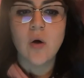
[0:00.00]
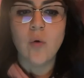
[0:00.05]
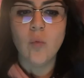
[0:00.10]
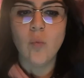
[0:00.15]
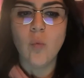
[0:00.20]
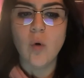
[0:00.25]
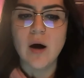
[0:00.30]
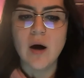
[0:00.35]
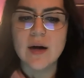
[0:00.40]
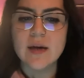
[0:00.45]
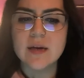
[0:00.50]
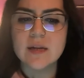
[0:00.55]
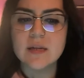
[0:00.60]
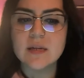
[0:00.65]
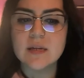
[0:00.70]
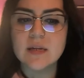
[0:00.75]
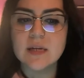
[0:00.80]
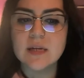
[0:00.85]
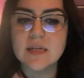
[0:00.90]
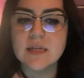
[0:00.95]

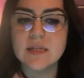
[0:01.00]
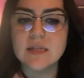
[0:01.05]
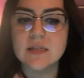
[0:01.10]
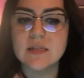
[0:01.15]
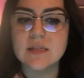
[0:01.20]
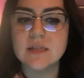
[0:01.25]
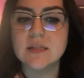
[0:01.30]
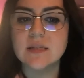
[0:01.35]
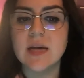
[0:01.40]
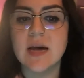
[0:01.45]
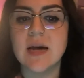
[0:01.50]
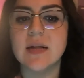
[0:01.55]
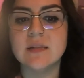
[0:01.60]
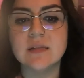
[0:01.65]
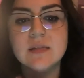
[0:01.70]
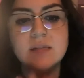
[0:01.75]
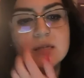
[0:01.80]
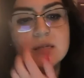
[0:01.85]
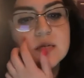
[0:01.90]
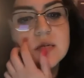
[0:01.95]
1 is
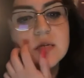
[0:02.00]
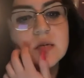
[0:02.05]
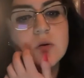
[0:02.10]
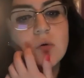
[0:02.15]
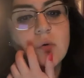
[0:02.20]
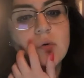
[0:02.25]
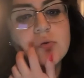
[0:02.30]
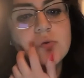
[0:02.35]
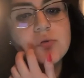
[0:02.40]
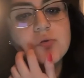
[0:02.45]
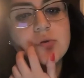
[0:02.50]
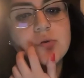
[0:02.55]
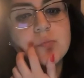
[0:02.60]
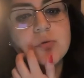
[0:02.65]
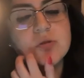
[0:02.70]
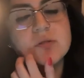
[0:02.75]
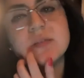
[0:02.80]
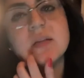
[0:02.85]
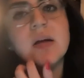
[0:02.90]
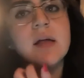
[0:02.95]
anti-cultural
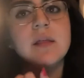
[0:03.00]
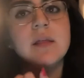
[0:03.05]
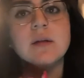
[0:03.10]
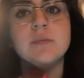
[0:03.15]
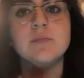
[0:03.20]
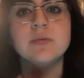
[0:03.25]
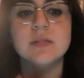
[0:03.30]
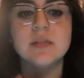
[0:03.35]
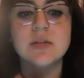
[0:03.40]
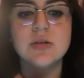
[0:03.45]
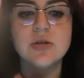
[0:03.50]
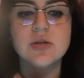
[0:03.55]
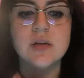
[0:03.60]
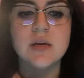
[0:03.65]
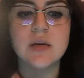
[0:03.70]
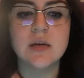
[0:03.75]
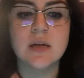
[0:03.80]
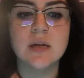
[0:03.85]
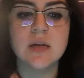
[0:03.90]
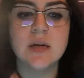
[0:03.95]
personality
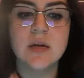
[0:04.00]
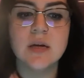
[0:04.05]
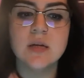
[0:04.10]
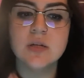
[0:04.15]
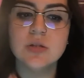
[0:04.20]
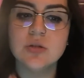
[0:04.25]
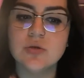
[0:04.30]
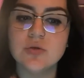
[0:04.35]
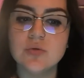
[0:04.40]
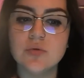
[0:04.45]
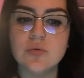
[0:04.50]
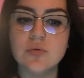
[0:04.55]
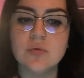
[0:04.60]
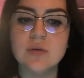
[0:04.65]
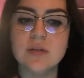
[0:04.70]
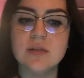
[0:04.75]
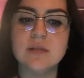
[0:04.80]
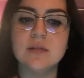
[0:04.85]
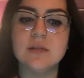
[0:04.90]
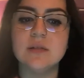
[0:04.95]
position. 2
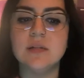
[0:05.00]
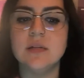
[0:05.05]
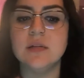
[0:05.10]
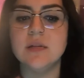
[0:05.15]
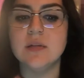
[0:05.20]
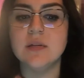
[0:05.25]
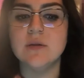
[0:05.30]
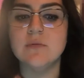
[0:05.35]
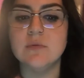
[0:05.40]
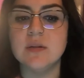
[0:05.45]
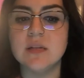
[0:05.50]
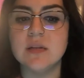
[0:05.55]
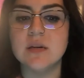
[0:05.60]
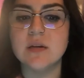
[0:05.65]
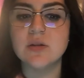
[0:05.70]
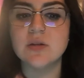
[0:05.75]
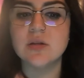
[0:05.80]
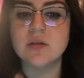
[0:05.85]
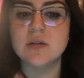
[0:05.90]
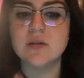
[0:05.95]
is the
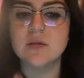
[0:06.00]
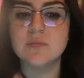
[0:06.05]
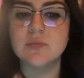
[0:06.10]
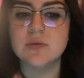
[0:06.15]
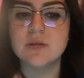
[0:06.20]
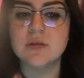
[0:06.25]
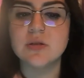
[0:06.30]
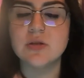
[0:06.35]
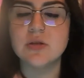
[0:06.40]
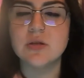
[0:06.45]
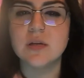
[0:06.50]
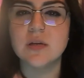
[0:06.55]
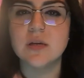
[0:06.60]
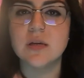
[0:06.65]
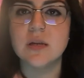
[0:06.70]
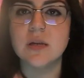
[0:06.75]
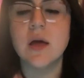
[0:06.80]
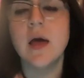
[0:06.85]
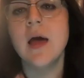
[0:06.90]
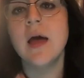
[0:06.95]
reductionist
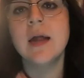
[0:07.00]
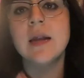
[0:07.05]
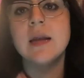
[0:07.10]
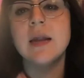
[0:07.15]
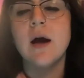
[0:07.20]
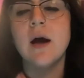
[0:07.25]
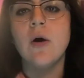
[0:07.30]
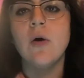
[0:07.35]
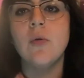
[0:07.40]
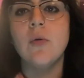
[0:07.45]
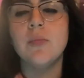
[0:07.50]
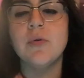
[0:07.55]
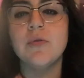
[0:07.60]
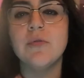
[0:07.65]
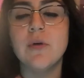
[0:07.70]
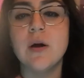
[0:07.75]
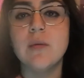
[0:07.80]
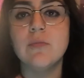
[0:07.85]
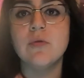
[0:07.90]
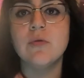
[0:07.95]
position. Now,
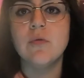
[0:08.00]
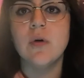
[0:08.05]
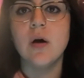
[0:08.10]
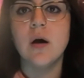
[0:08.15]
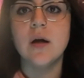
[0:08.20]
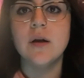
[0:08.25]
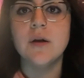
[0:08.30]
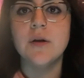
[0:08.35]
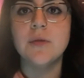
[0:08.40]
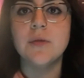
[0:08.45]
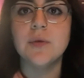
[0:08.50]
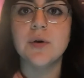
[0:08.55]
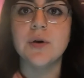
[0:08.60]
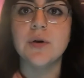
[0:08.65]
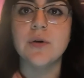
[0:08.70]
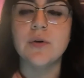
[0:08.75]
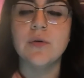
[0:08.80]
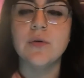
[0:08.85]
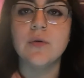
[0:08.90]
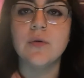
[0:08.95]
before I move on,
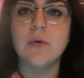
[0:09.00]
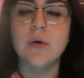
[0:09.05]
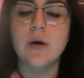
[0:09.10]
the